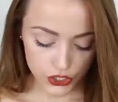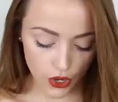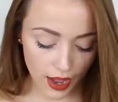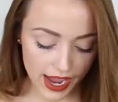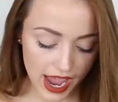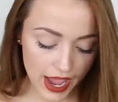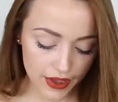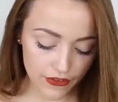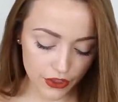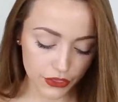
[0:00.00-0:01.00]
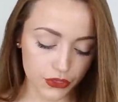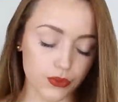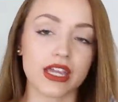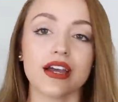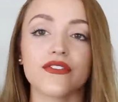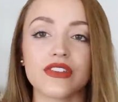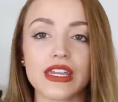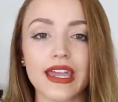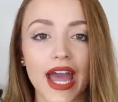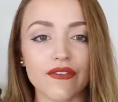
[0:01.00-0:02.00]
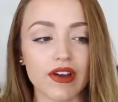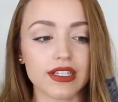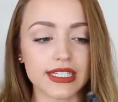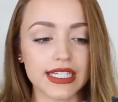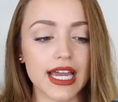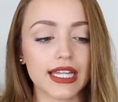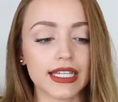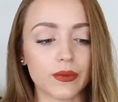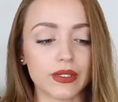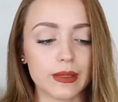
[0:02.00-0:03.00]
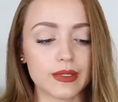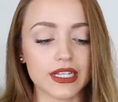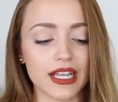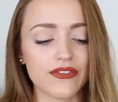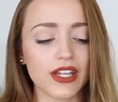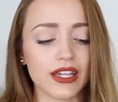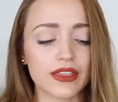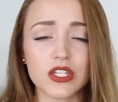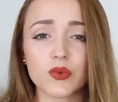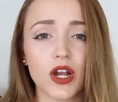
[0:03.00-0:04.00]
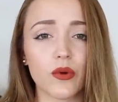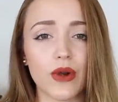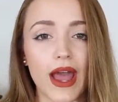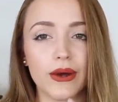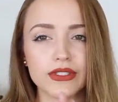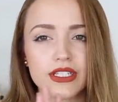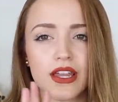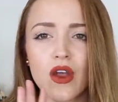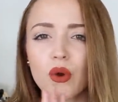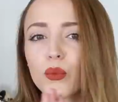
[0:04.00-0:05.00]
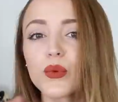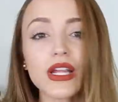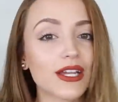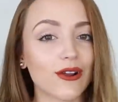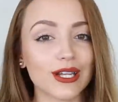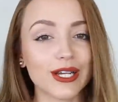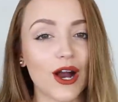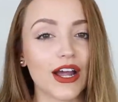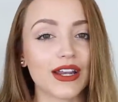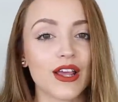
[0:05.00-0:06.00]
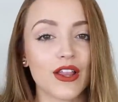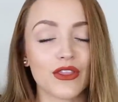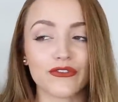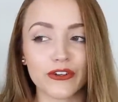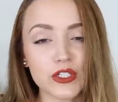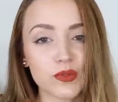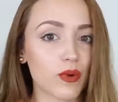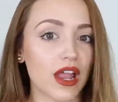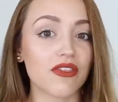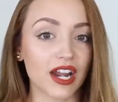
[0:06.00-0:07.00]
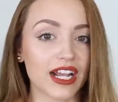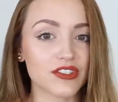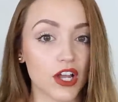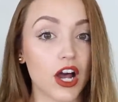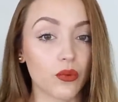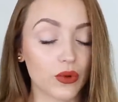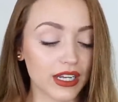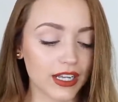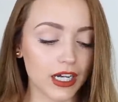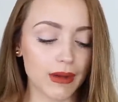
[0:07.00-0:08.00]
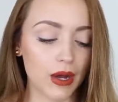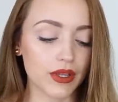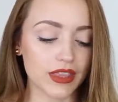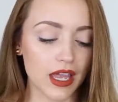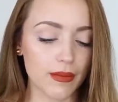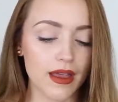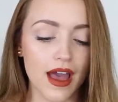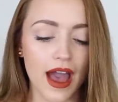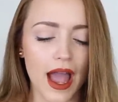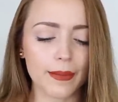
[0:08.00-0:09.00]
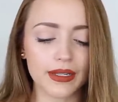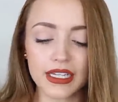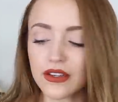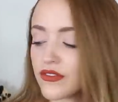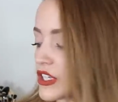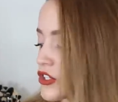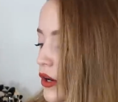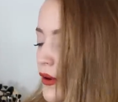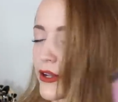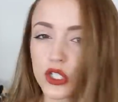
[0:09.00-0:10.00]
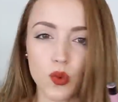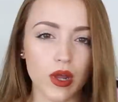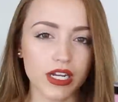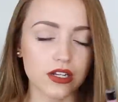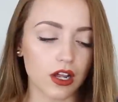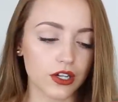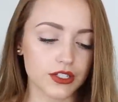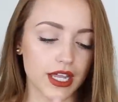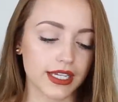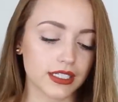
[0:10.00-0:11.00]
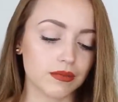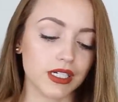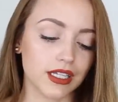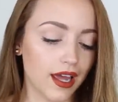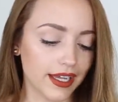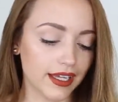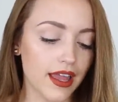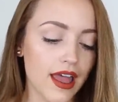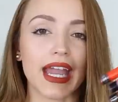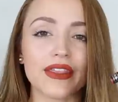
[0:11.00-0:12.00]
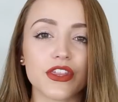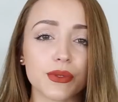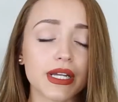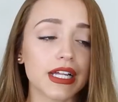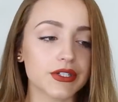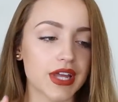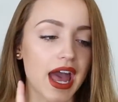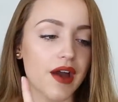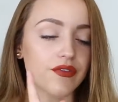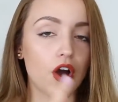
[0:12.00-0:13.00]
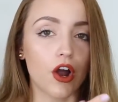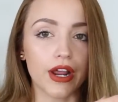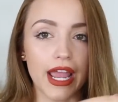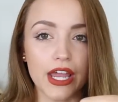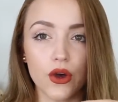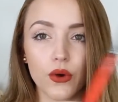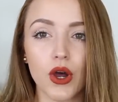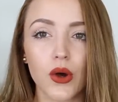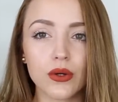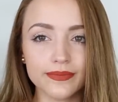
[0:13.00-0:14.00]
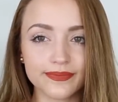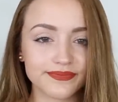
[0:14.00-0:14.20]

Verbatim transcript: So I have three of the Kat Von D liquid lipsticks. I feel like these were around really early on, the first brand that I saw really come out with them. I believe these are around $20, I could be lying. And the three colors I have are a Go-Go,